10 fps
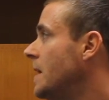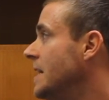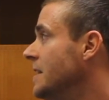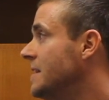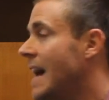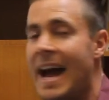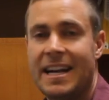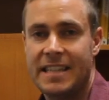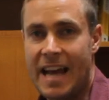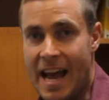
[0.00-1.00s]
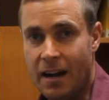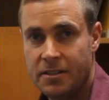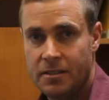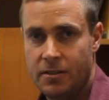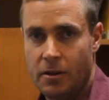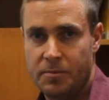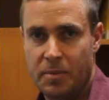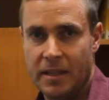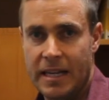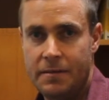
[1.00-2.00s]
is act out those
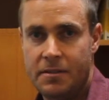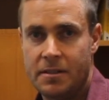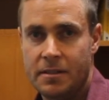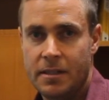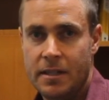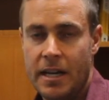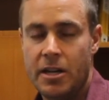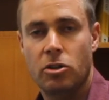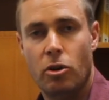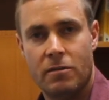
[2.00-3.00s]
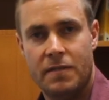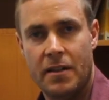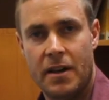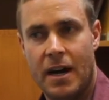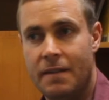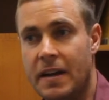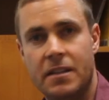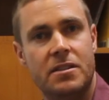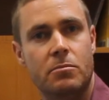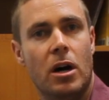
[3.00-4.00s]
beliefs in a lot of other
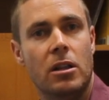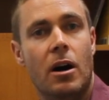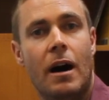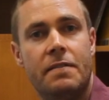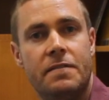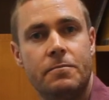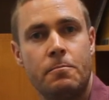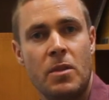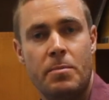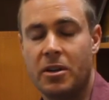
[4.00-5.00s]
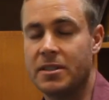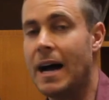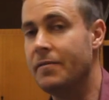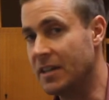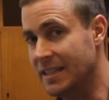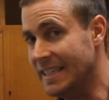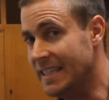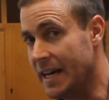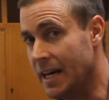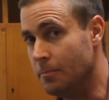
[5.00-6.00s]
events in my life because I haven't cleared
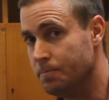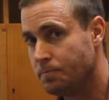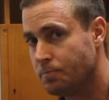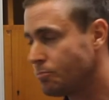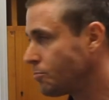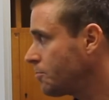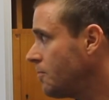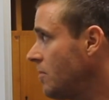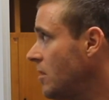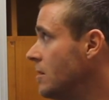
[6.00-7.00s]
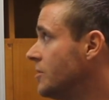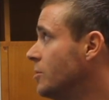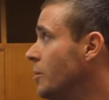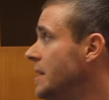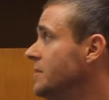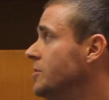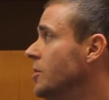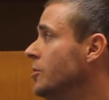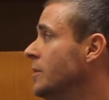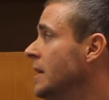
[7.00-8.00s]
that up. So what we need to
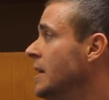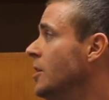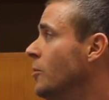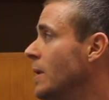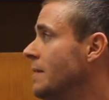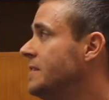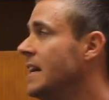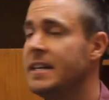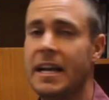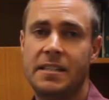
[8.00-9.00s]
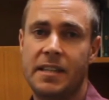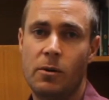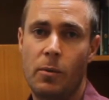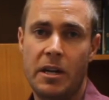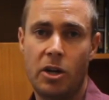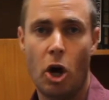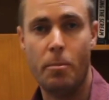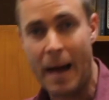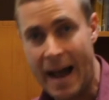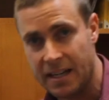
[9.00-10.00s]
do, we have techniques here where we can go
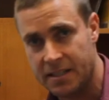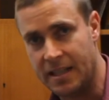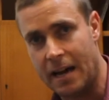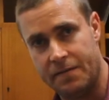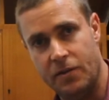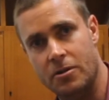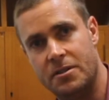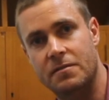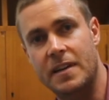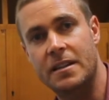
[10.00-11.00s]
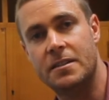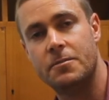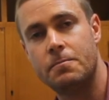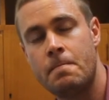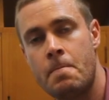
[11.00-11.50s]
back to that first event